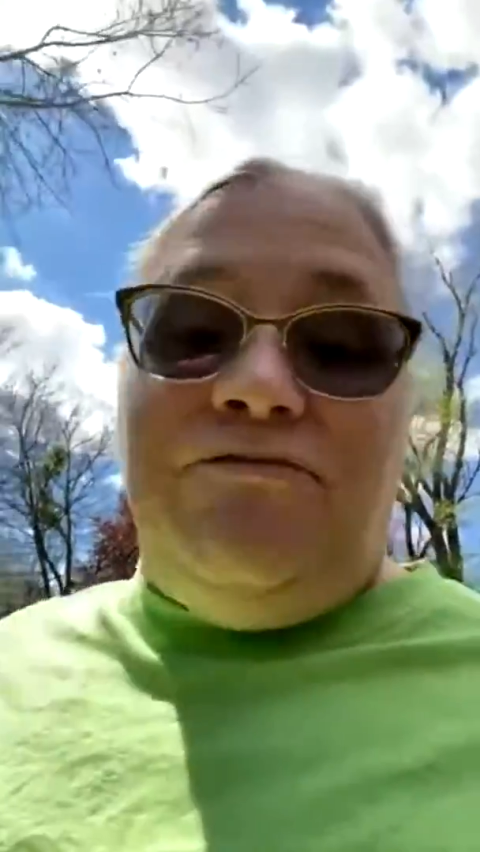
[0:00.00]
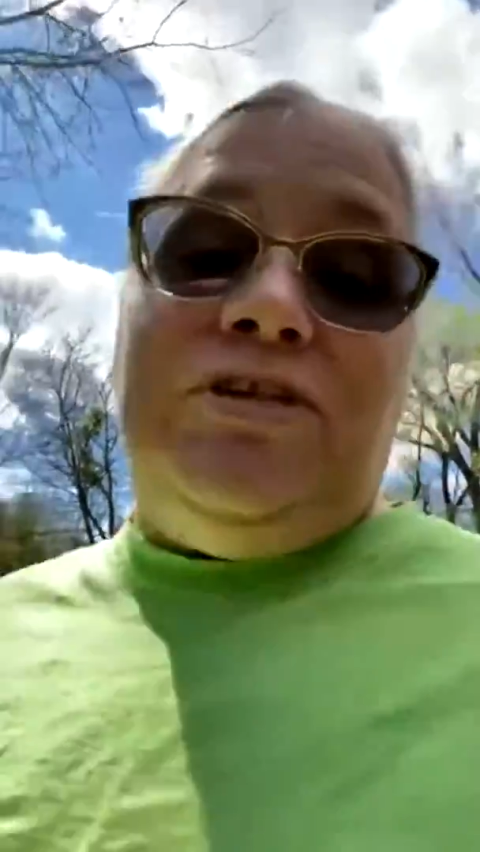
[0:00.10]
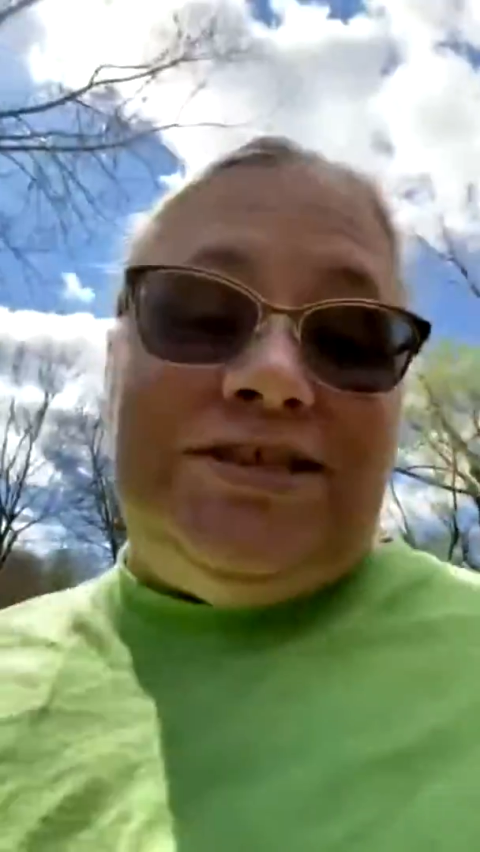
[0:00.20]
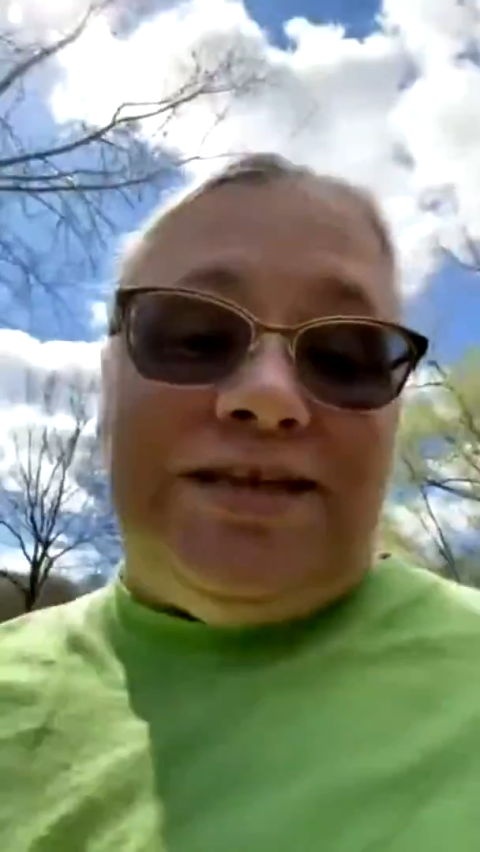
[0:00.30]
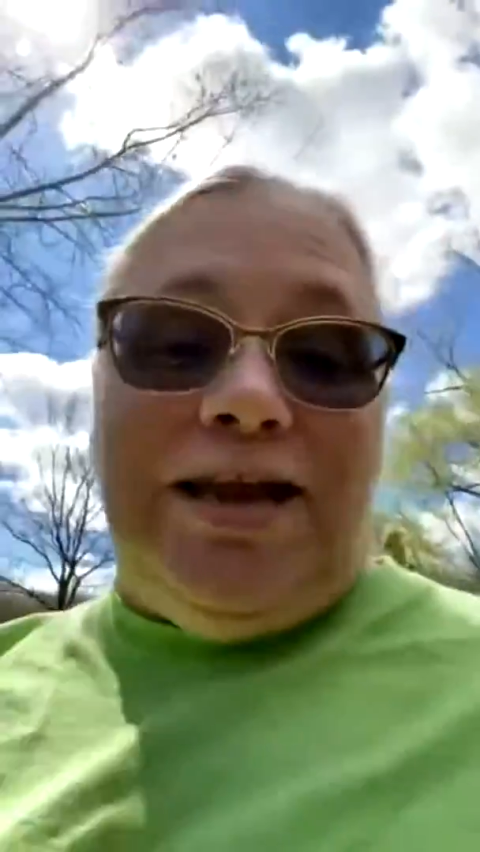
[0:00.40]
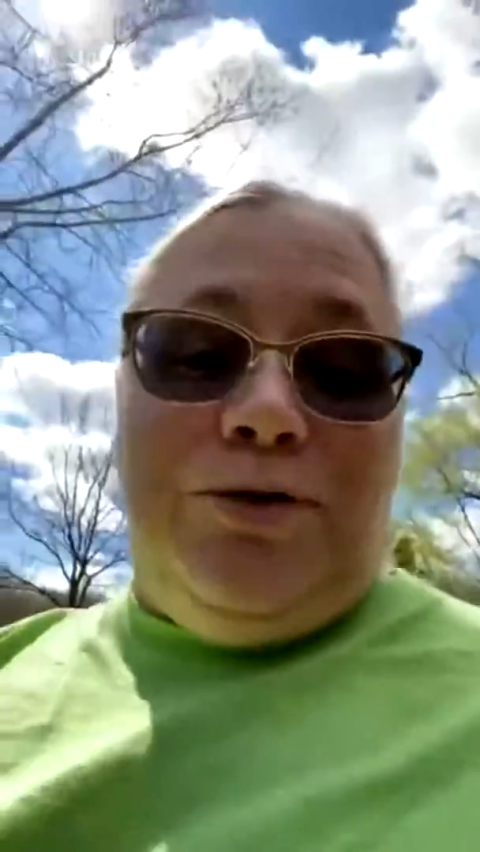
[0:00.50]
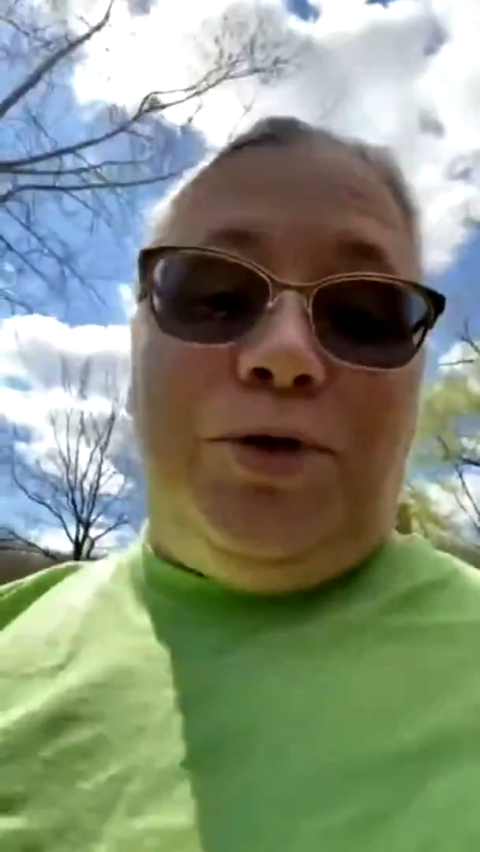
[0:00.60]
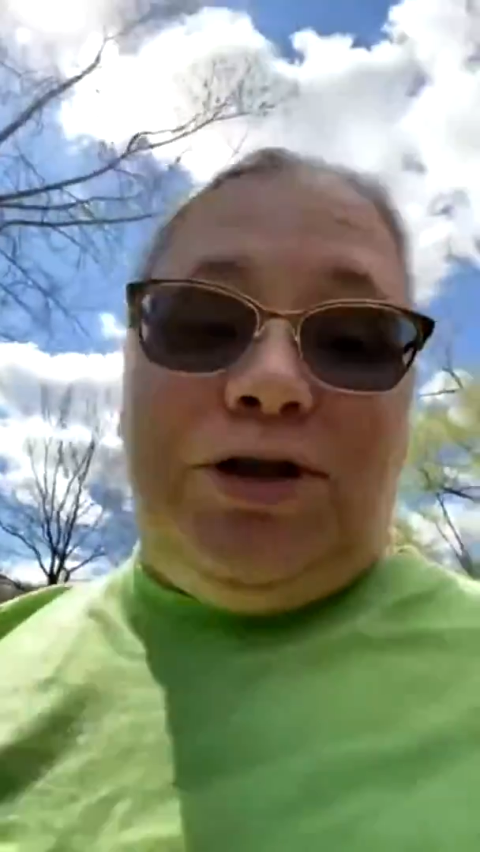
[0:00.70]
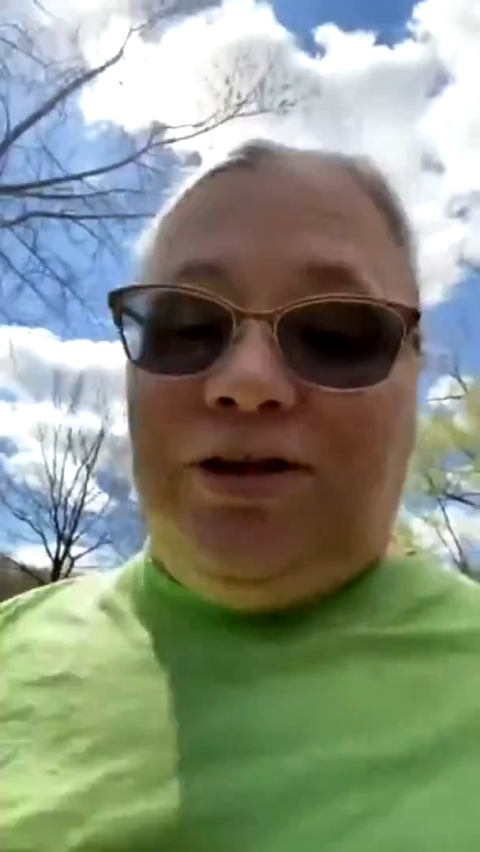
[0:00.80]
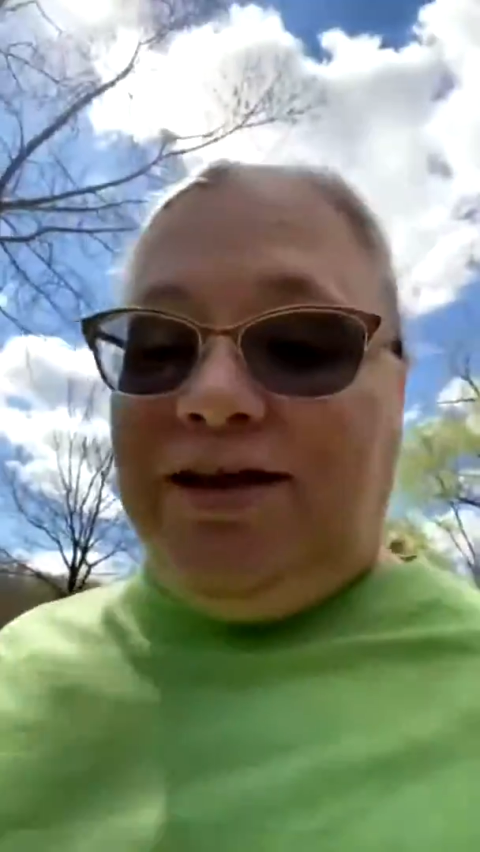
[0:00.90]
it's sunny where
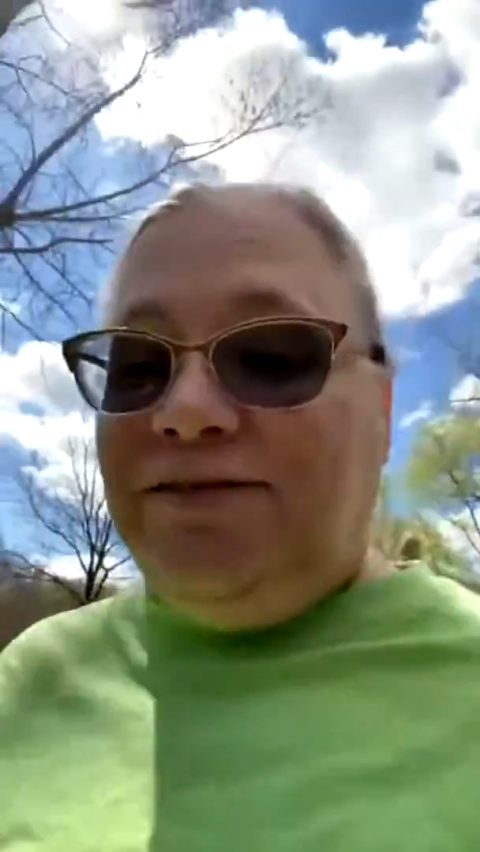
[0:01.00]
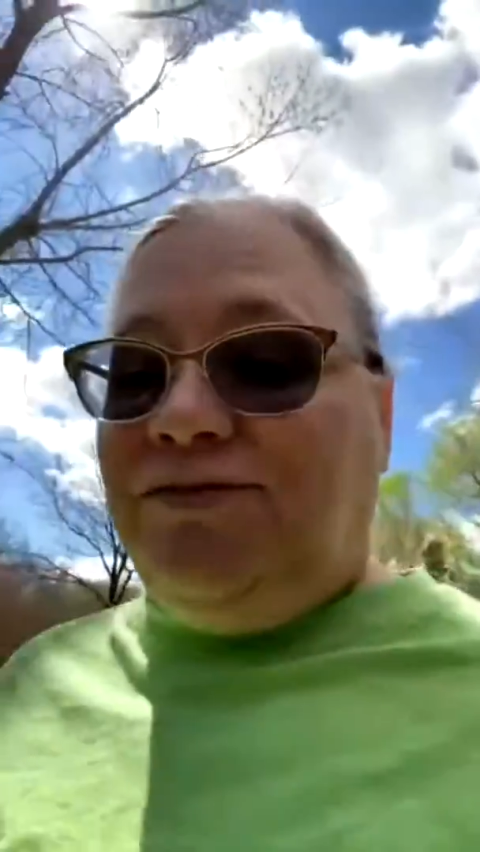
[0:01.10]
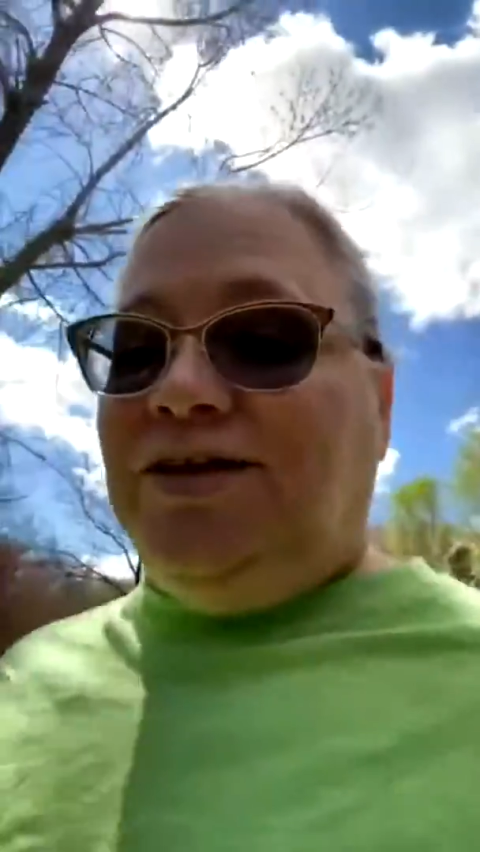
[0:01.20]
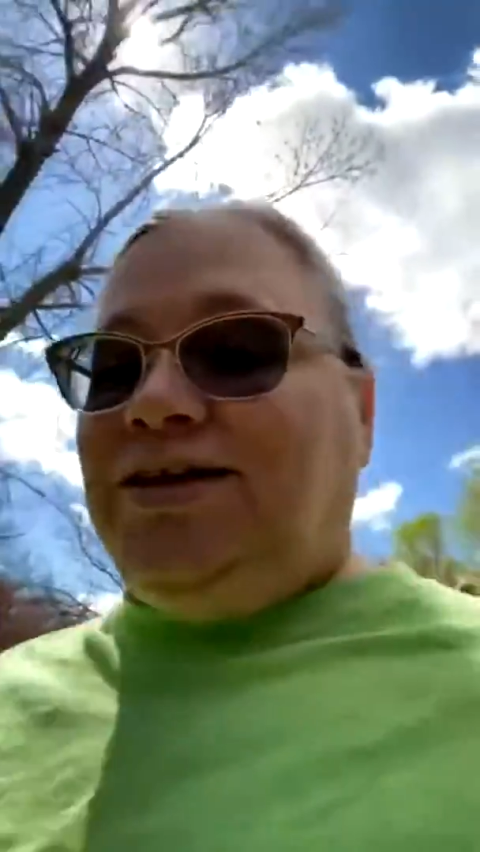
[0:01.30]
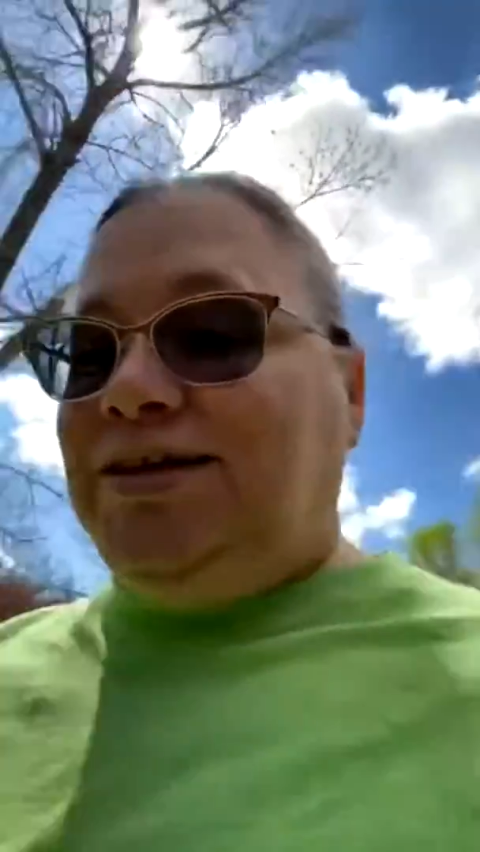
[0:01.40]
you live.